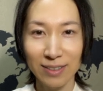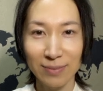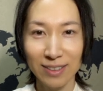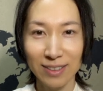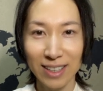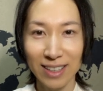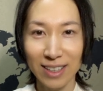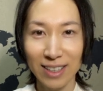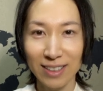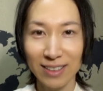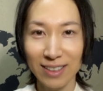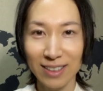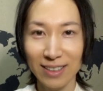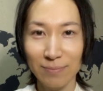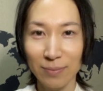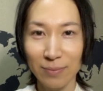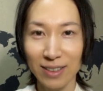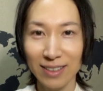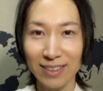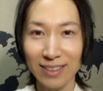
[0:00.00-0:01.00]
Visiting these
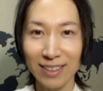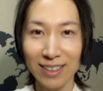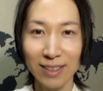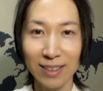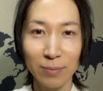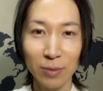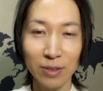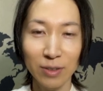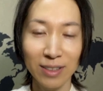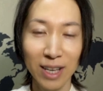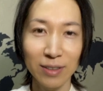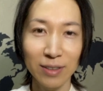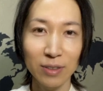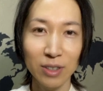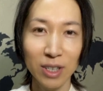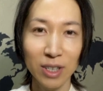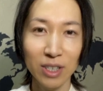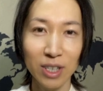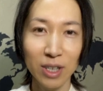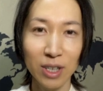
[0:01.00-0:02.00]
places can provide
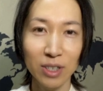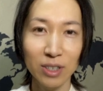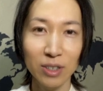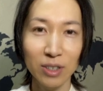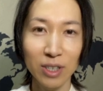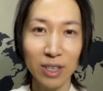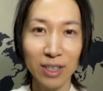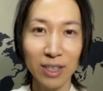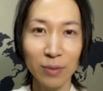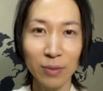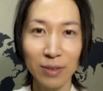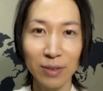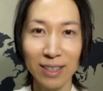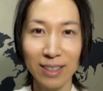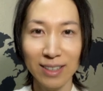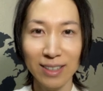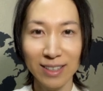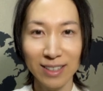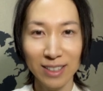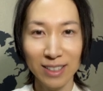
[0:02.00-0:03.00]
rich cultural
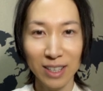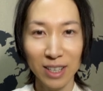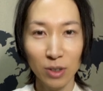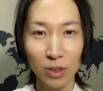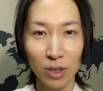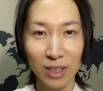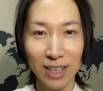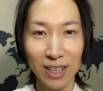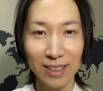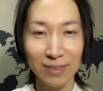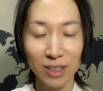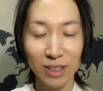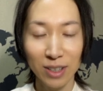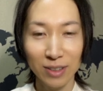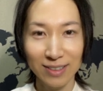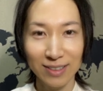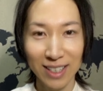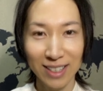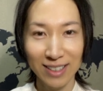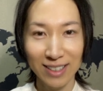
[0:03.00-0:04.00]
experiences without
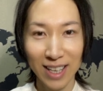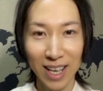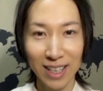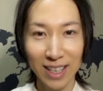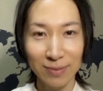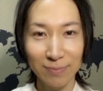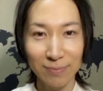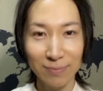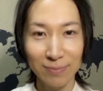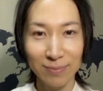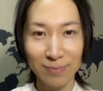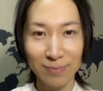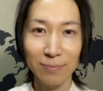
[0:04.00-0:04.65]
costing a dime.